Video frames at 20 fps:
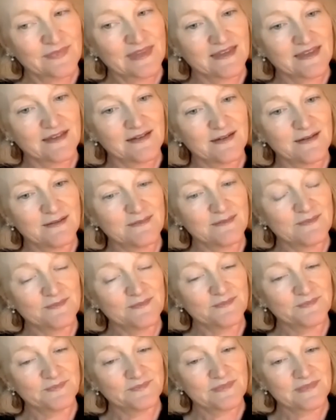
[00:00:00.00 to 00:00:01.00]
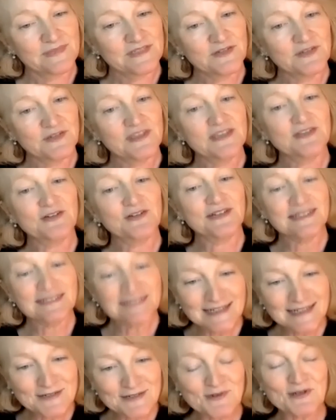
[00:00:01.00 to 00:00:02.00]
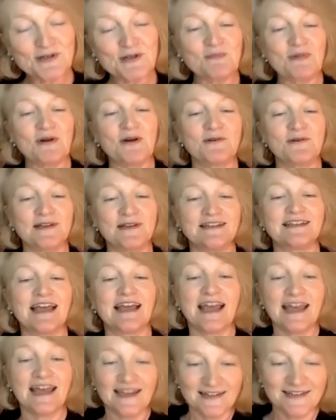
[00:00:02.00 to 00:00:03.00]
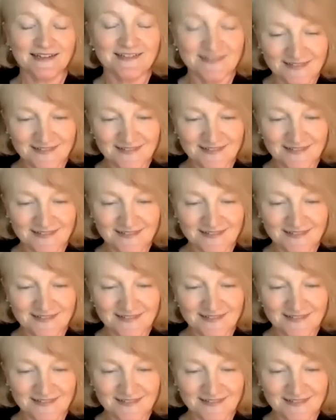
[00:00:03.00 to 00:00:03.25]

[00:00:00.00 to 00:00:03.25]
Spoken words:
So I think there is an inward component and